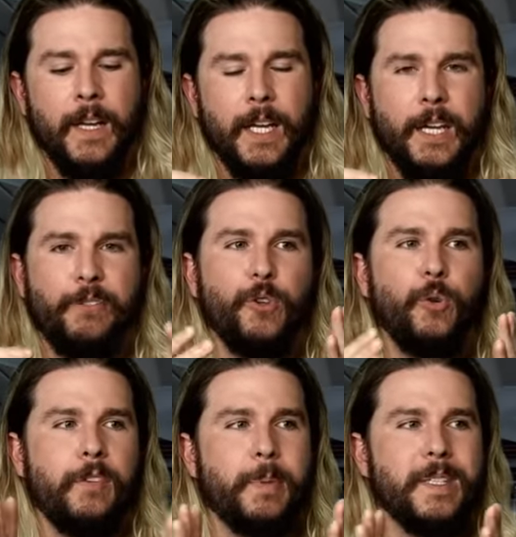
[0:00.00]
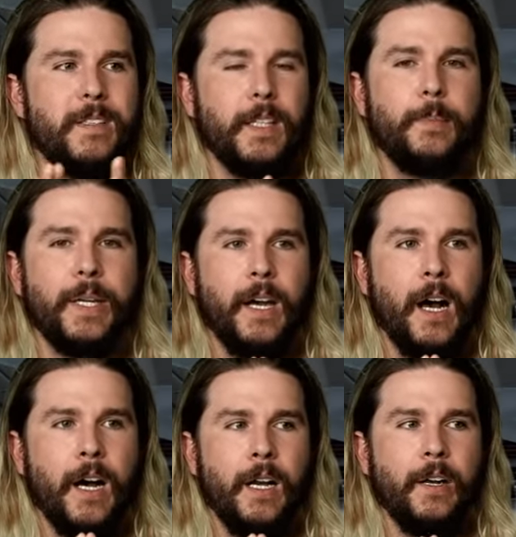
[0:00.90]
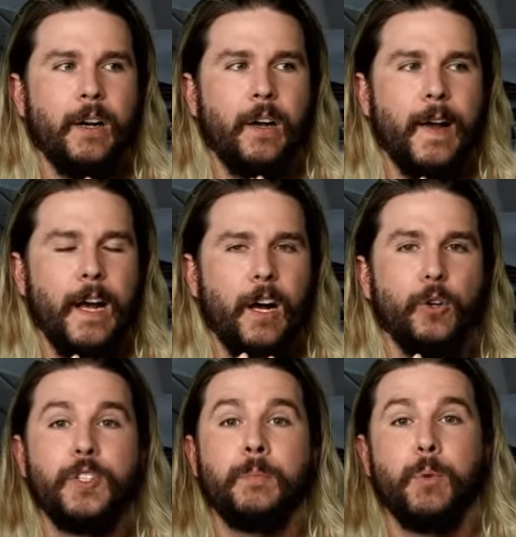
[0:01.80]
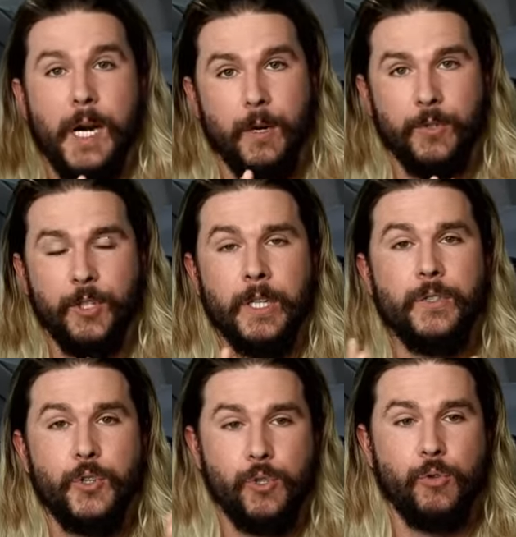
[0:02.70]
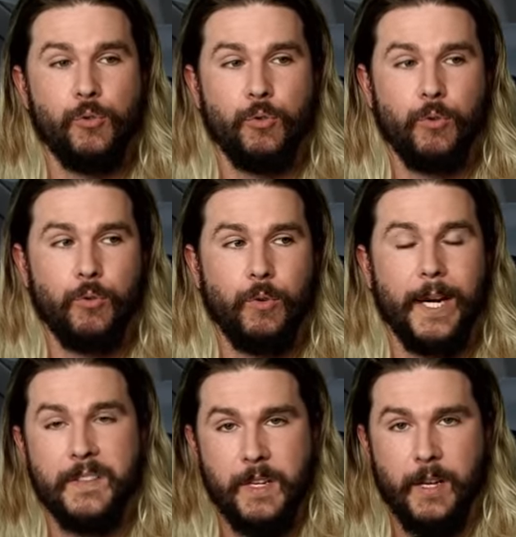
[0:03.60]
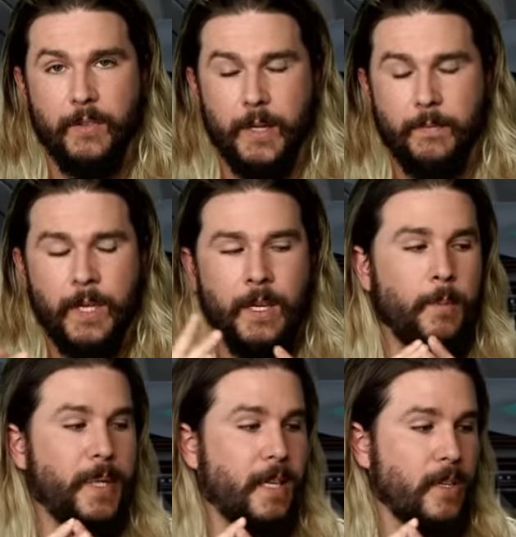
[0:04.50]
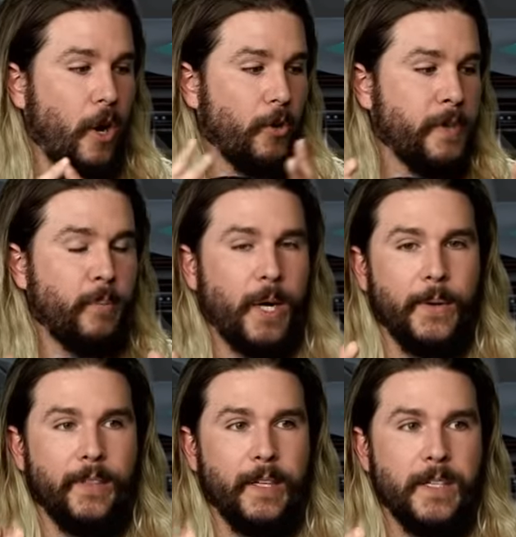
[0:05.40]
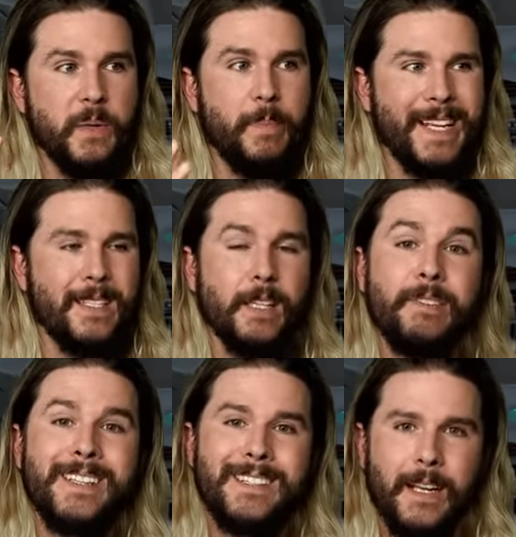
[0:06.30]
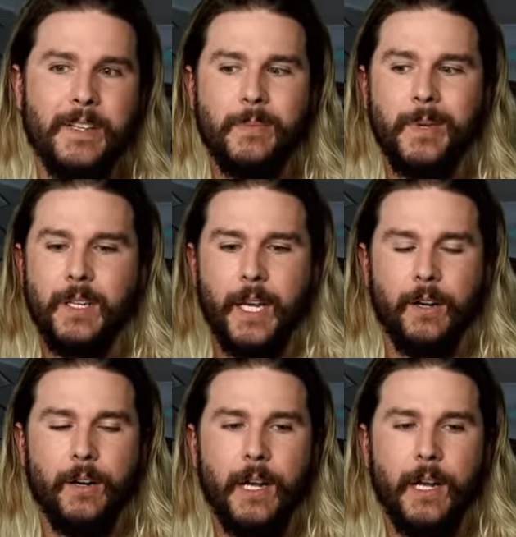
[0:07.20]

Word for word: If you have been sleeping on Alton Brown, you need to reconcile that because Alton Brown, I think, is the best living science communicator.